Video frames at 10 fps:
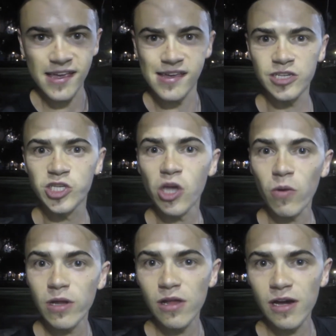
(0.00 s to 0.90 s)
It is so
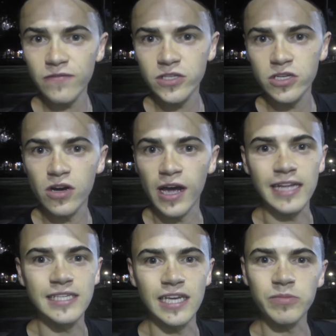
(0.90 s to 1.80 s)
alive tonight. It
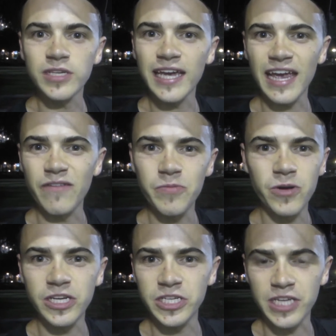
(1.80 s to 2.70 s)
seems like
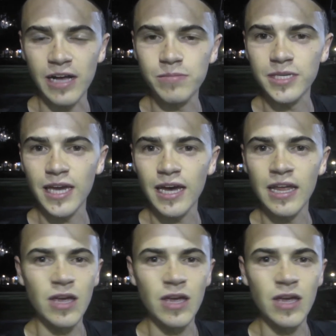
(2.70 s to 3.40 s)
everybody just comes out